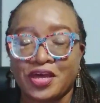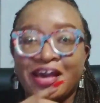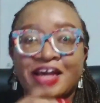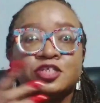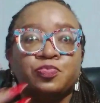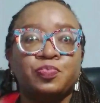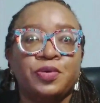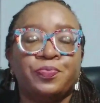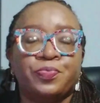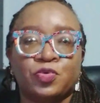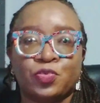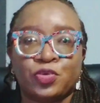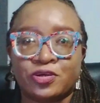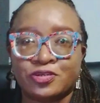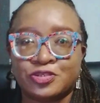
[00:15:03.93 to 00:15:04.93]
As people,
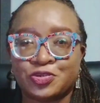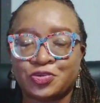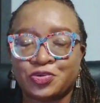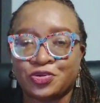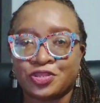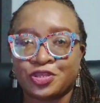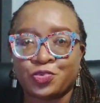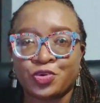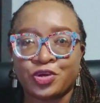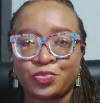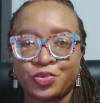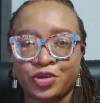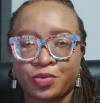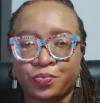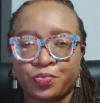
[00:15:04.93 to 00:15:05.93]
we also know that when
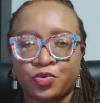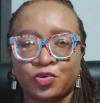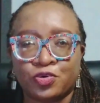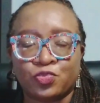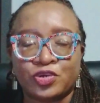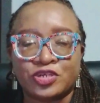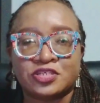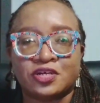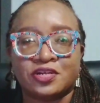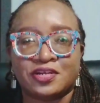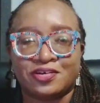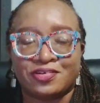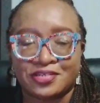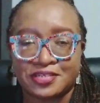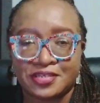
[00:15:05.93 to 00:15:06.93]
we are born, we're started
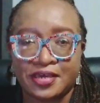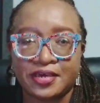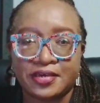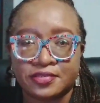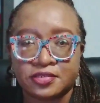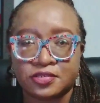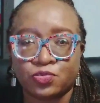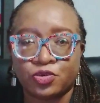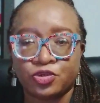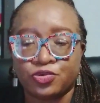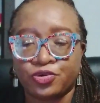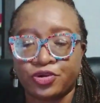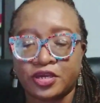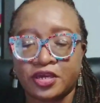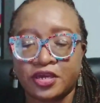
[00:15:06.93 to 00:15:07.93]
out as kids. When
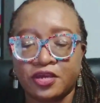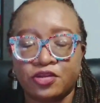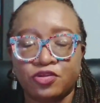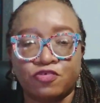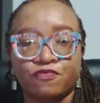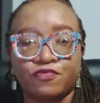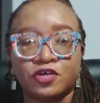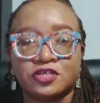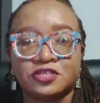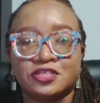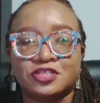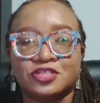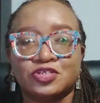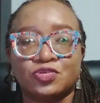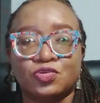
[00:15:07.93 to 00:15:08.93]
you're a kid, you first
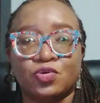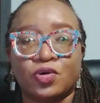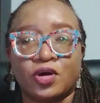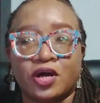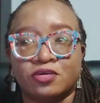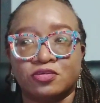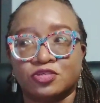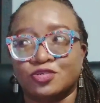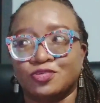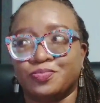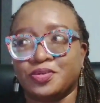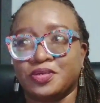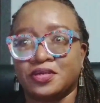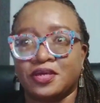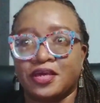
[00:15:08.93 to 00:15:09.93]
need to know how to
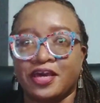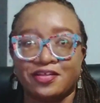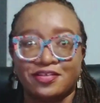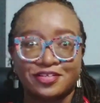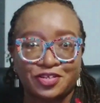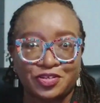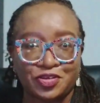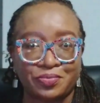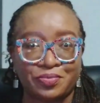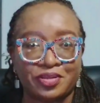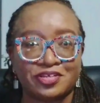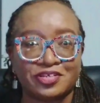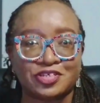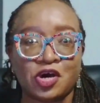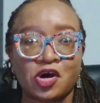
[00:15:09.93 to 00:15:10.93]
be held in your
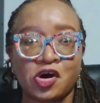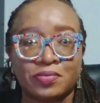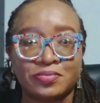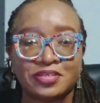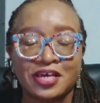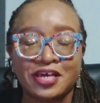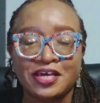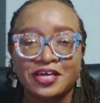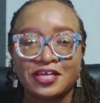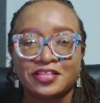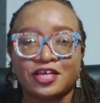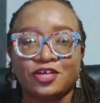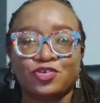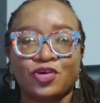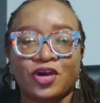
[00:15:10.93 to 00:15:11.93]
mother's arms.
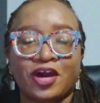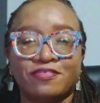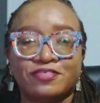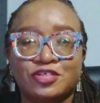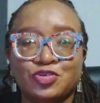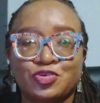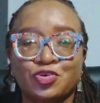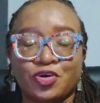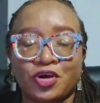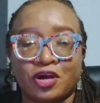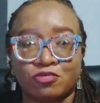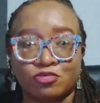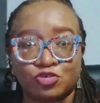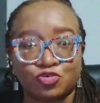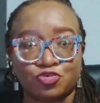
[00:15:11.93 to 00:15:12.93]
Then you have to know
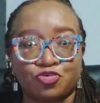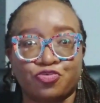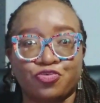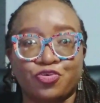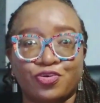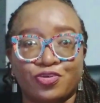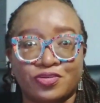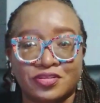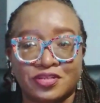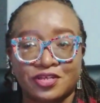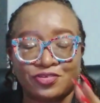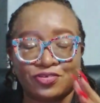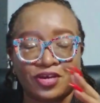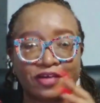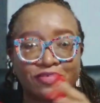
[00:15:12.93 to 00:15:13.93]
how to crawl.
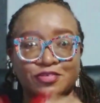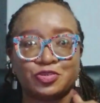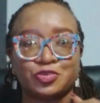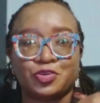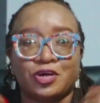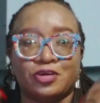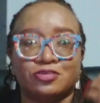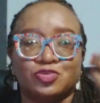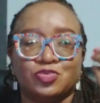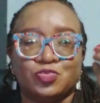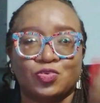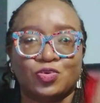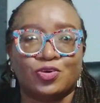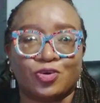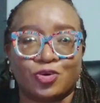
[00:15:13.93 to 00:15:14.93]
Then you have to know how to
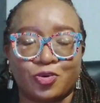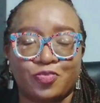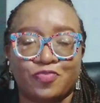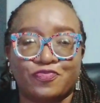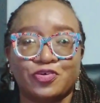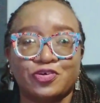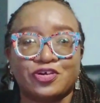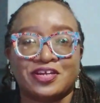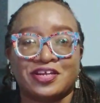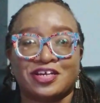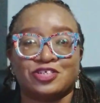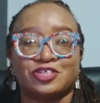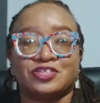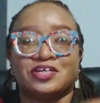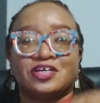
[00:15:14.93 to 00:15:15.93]
walk before you can
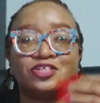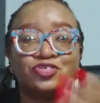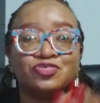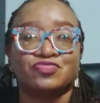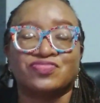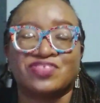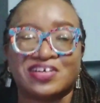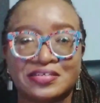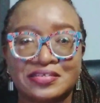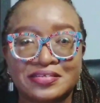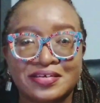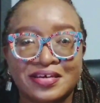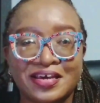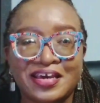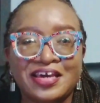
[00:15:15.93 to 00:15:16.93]
actually start to run.
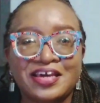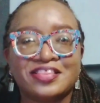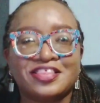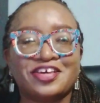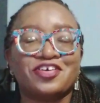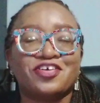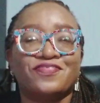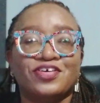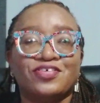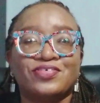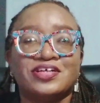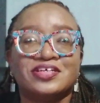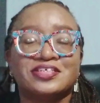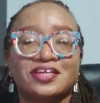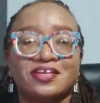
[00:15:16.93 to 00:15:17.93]
Think of the
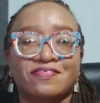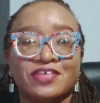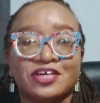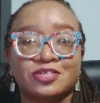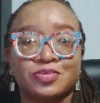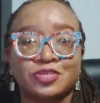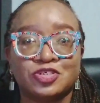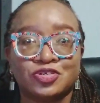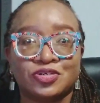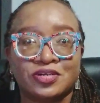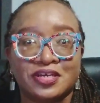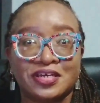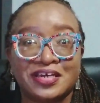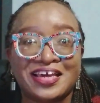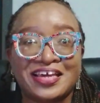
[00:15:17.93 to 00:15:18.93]
real estate investment
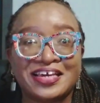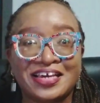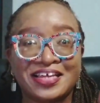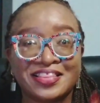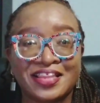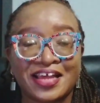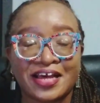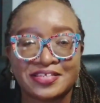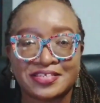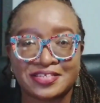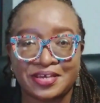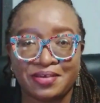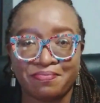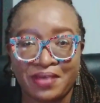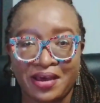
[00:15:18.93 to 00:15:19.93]
journey in that
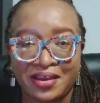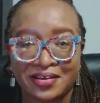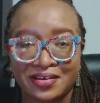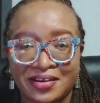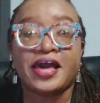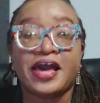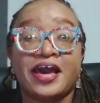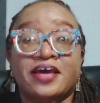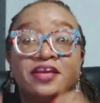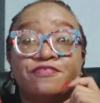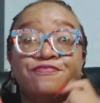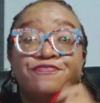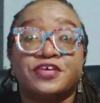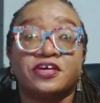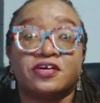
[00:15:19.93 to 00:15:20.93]
same manner and
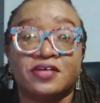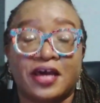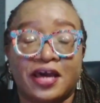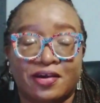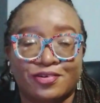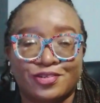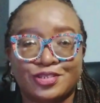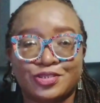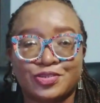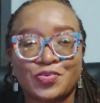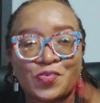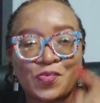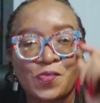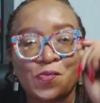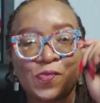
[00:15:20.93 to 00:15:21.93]
figure out
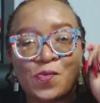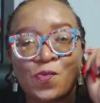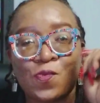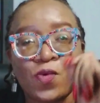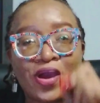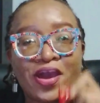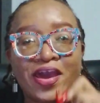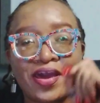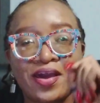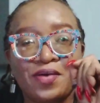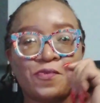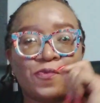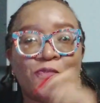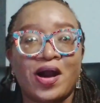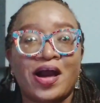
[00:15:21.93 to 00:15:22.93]
where,
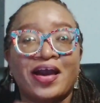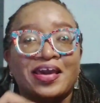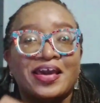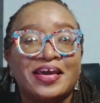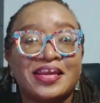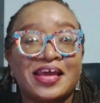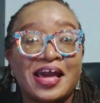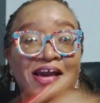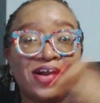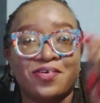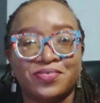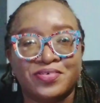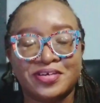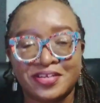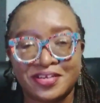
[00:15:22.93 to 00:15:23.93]
why, and
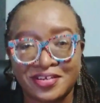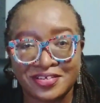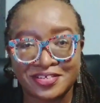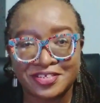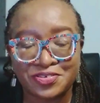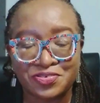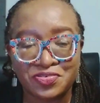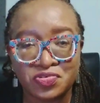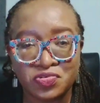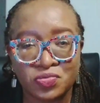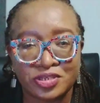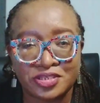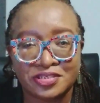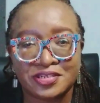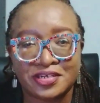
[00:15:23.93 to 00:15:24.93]
how it is that you
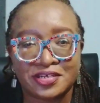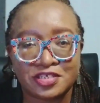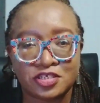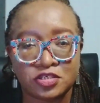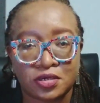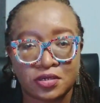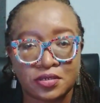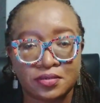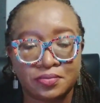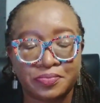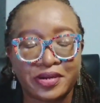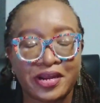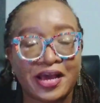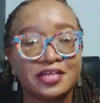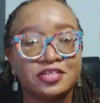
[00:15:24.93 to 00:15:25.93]
want to get started.
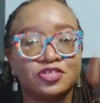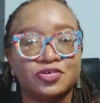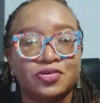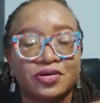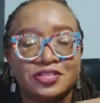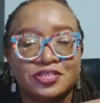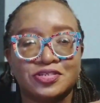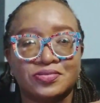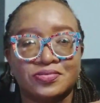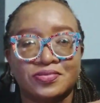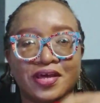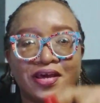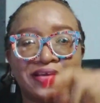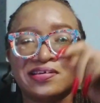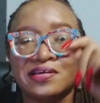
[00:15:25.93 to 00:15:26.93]
But as we're going to do
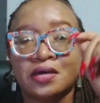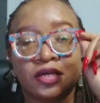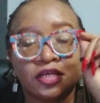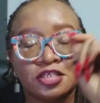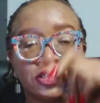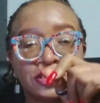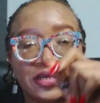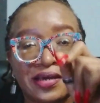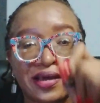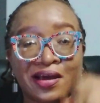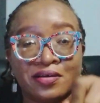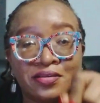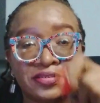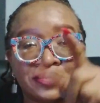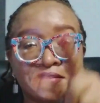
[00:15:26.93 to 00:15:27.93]
that, check
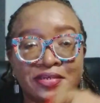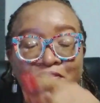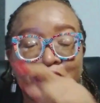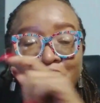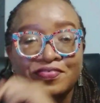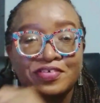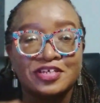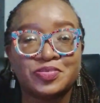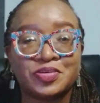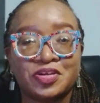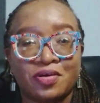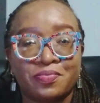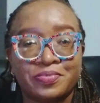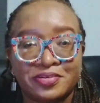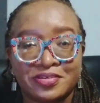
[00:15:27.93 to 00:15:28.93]
out the Coinvestment
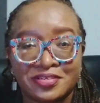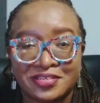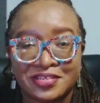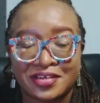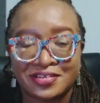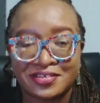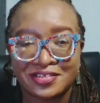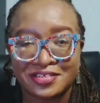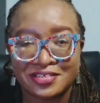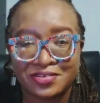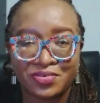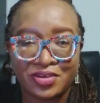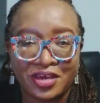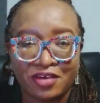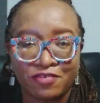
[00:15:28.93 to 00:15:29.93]
offers that it is that
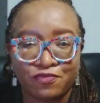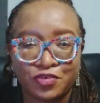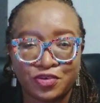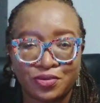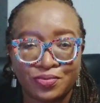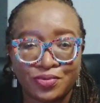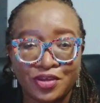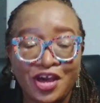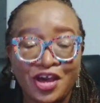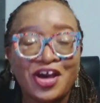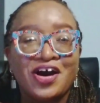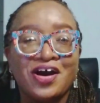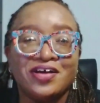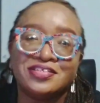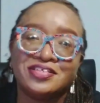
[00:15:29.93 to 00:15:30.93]
we have for you.
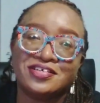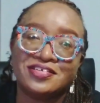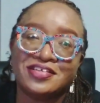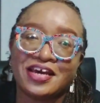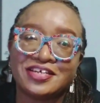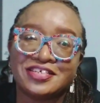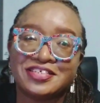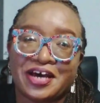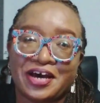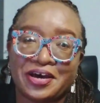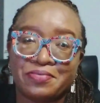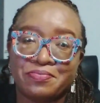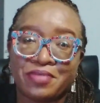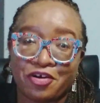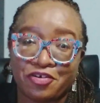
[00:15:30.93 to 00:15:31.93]
Until next
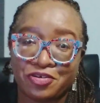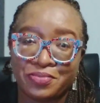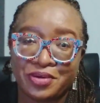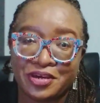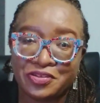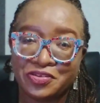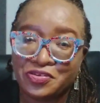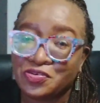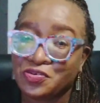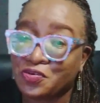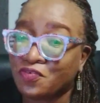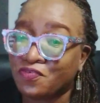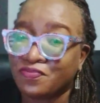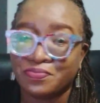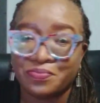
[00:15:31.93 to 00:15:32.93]
time, I remain
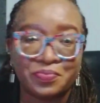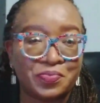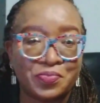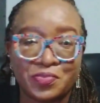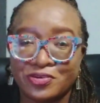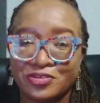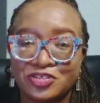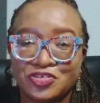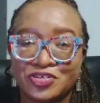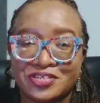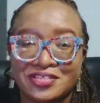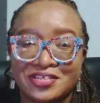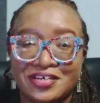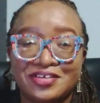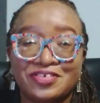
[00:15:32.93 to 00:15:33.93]
your most
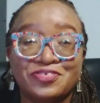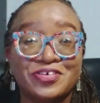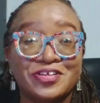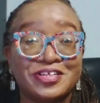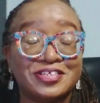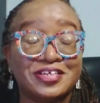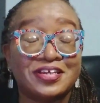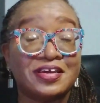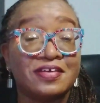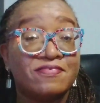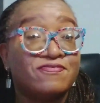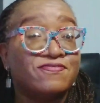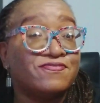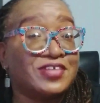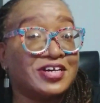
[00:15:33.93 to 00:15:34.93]
trusted real estate
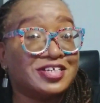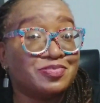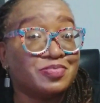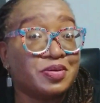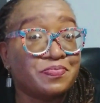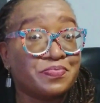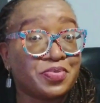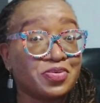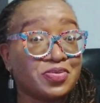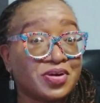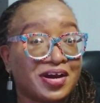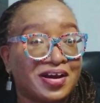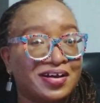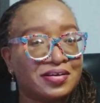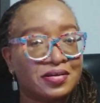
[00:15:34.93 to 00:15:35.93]
investment
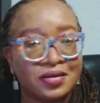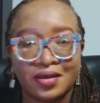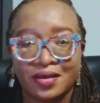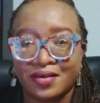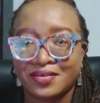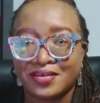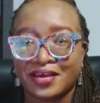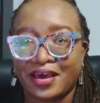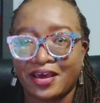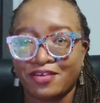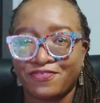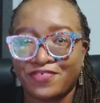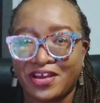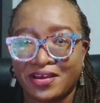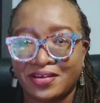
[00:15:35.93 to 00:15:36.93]
broker
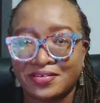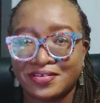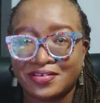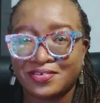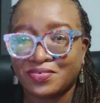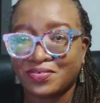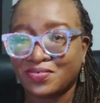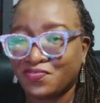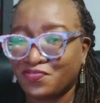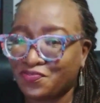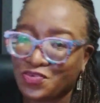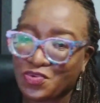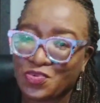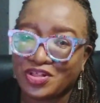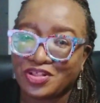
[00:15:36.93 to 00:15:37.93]
and friend
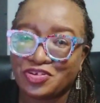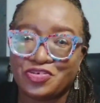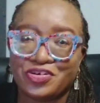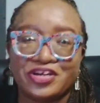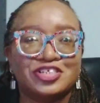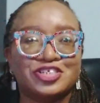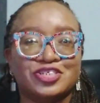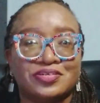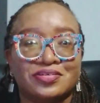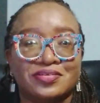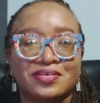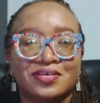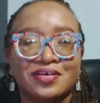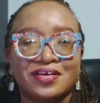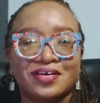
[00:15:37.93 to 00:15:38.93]
for wealth creation.
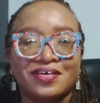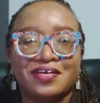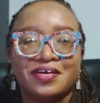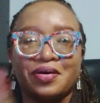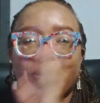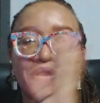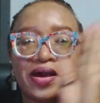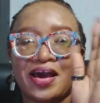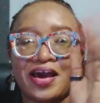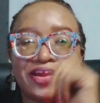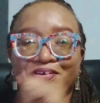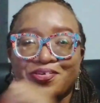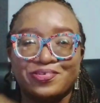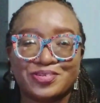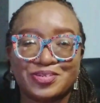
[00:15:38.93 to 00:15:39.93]

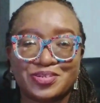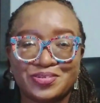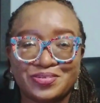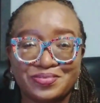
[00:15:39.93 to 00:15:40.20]
Adios.